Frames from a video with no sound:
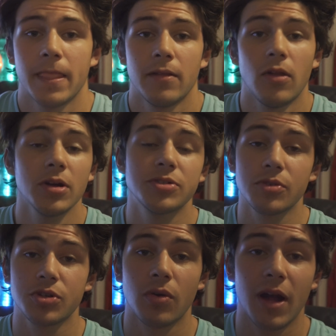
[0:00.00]
Long story
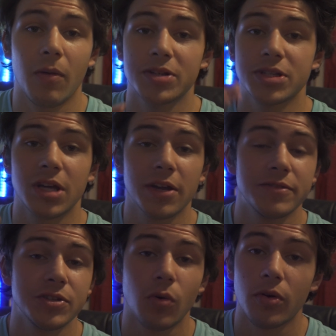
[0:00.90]
short, I watched a ton of
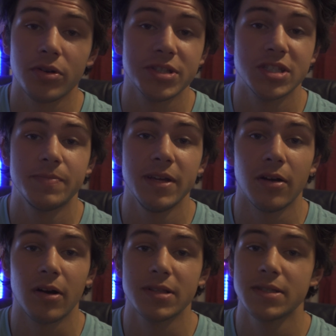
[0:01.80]
tutorials and speed
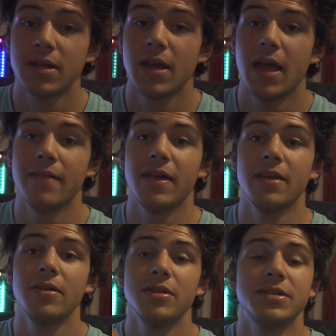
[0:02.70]
arts, and
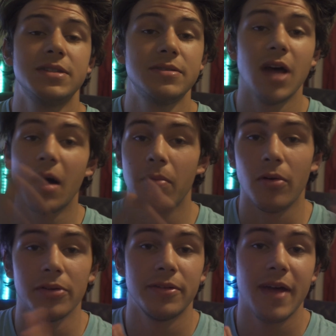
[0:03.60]
then
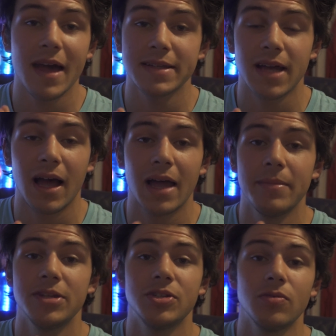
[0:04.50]
doubled that time
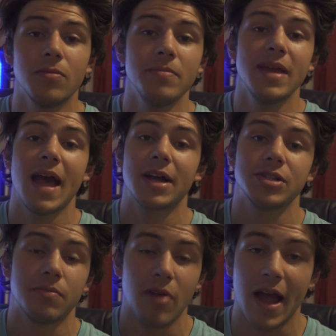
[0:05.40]
into me
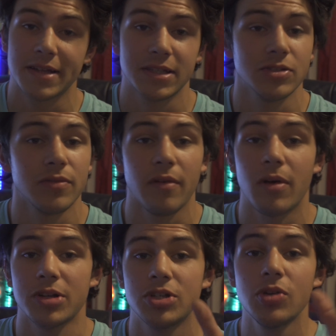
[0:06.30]
actually practicing. So if I
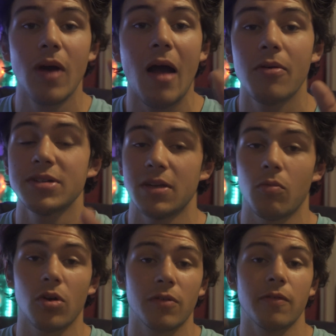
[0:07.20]
watched 2 hours, I'd
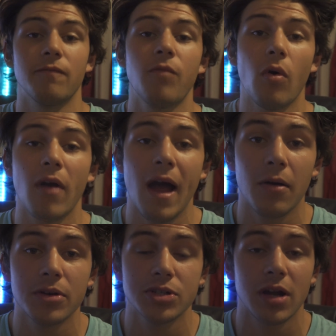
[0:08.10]
work for 4
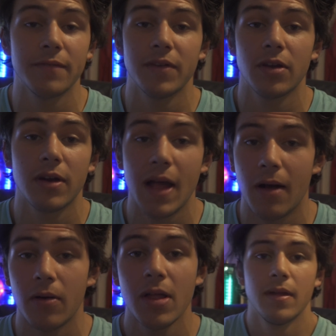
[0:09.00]
hours trying to figure it
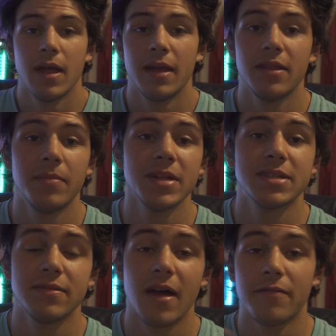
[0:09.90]
out. And in the midst
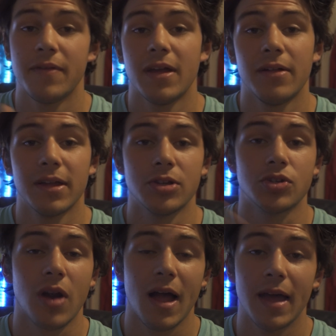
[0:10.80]
of that failing and
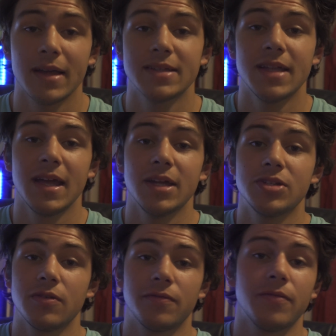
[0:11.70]
trying
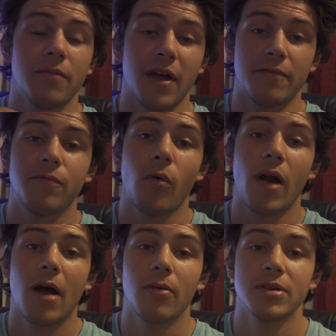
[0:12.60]
stage of that 4
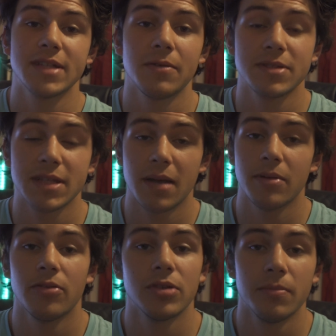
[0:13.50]
hours, that was the time I
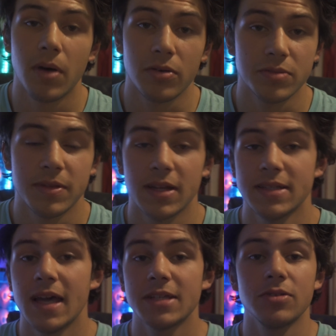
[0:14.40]
learned the most. Because
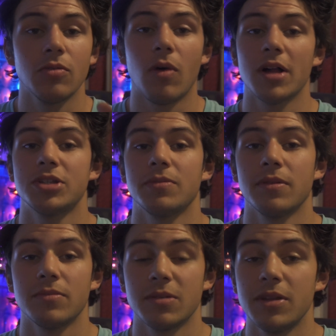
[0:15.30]
yes, you could watch
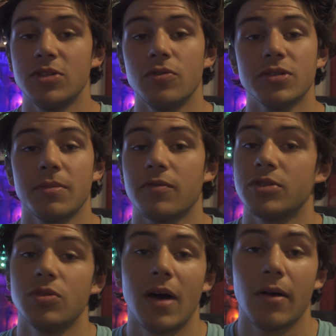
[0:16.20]
somebody do something for
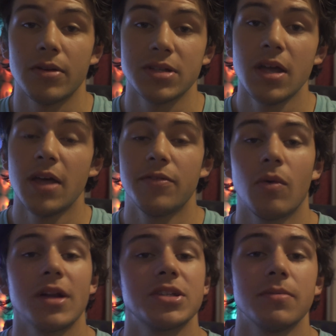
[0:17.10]
2 hours. If you
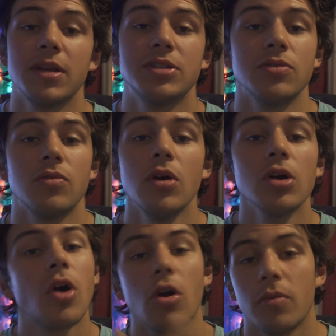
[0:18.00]
watch somebody do
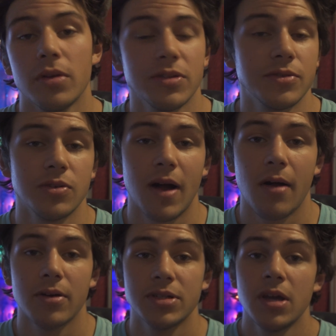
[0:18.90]
cartwheels for 2
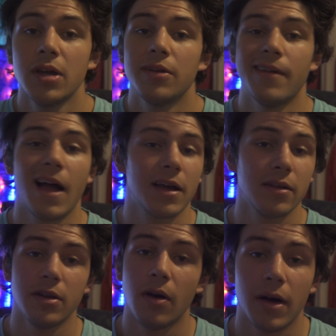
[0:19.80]
hours, you're not going
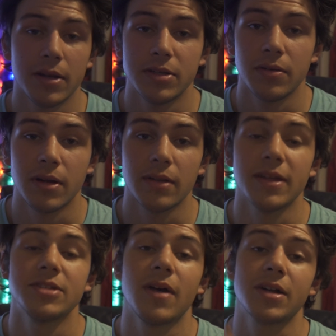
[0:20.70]
to know how to do it
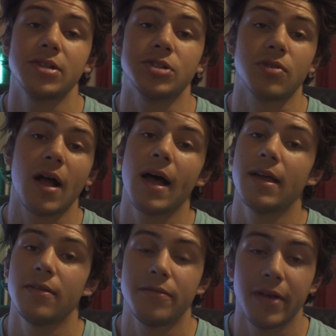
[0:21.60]
unless you actually try
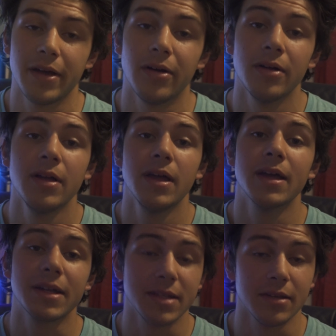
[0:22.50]
and fail
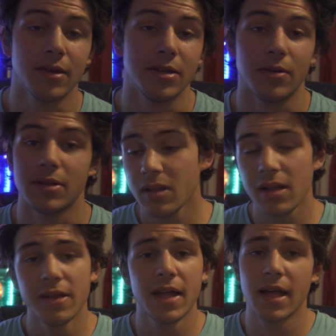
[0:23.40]
and continue to do it.
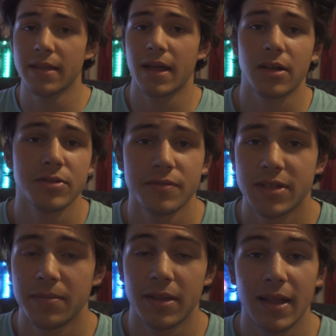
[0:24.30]
And that goes with the
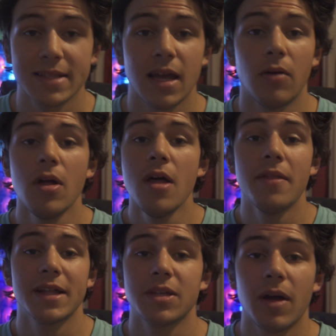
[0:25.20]
same thing. That's how
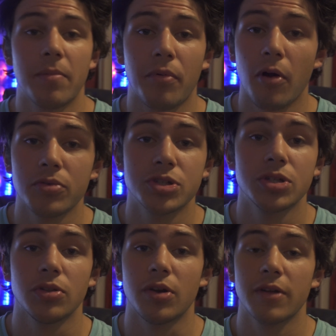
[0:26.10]
I
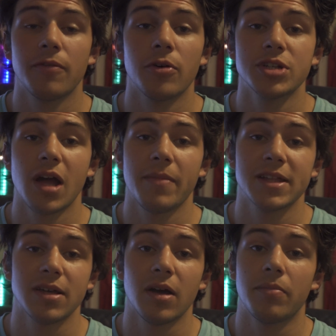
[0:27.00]
approached learning Photoshop.
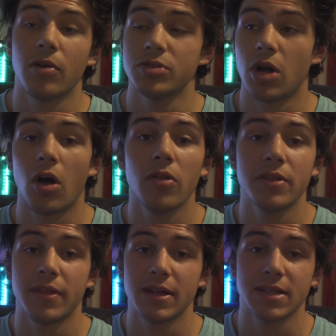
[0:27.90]
That's how I approach all the
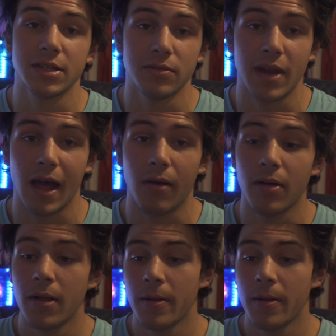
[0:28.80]
things I do now.